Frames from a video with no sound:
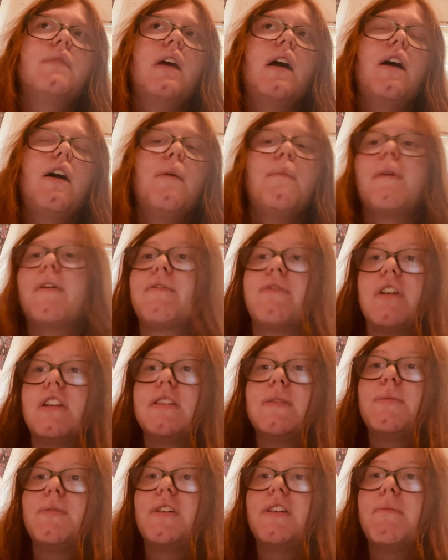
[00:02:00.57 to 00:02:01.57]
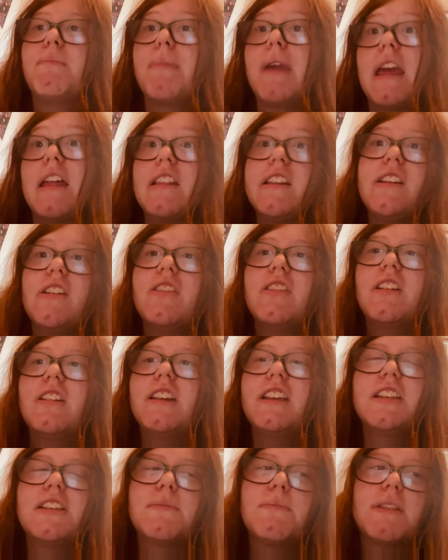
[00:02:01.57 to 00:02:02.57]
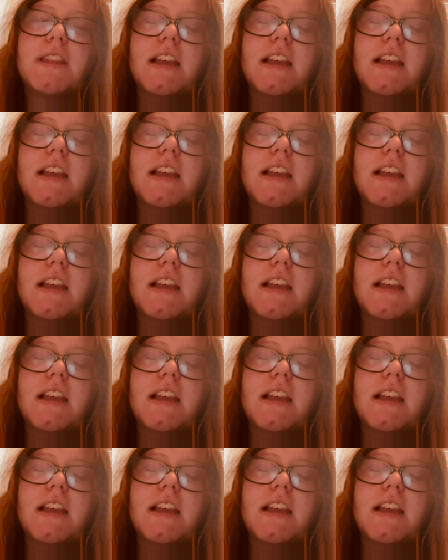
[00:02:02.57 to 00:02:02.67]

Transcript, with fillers: um, my friends put Bailey on the list, but